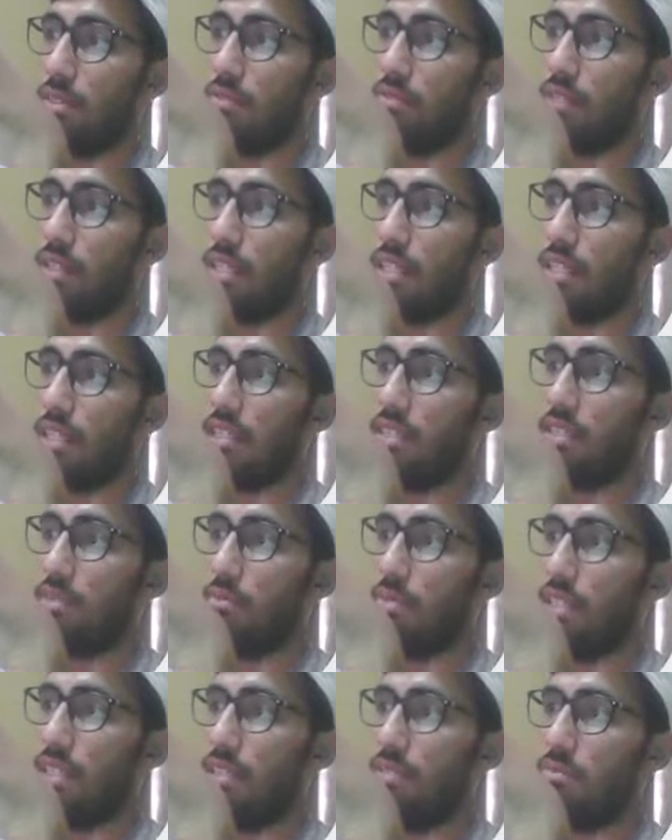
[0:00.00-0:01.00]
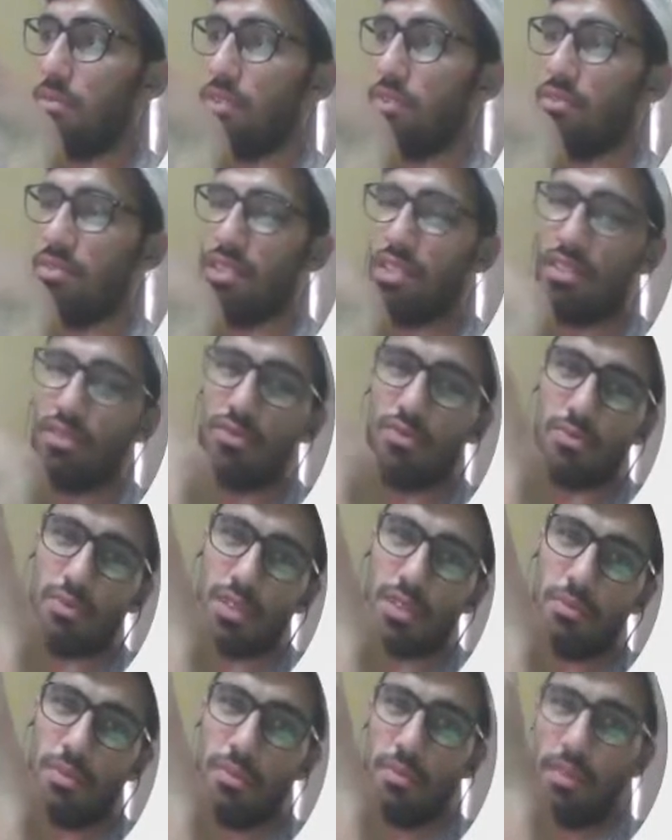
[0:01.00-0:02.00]
Now we are taking the median because there are so
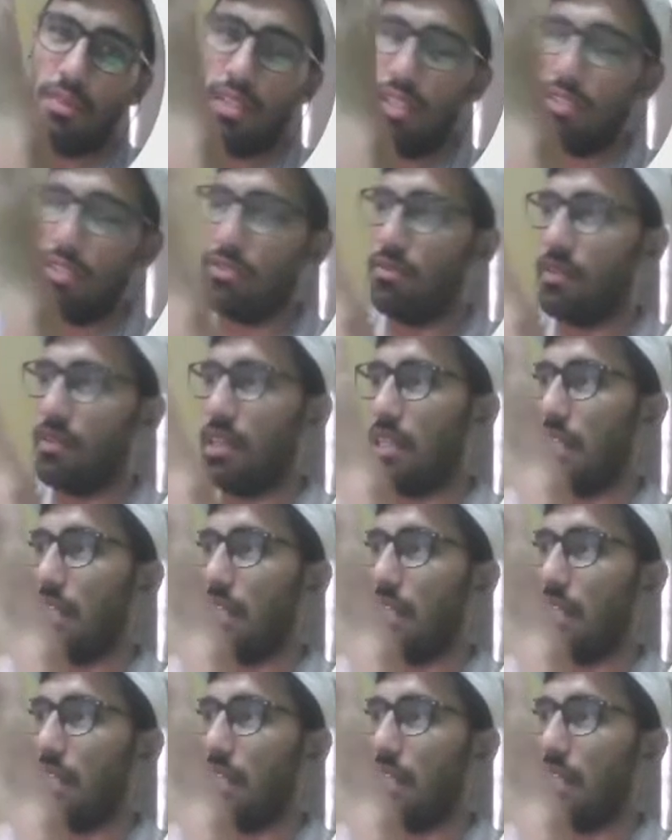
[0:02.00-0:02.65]
many people, right? So we are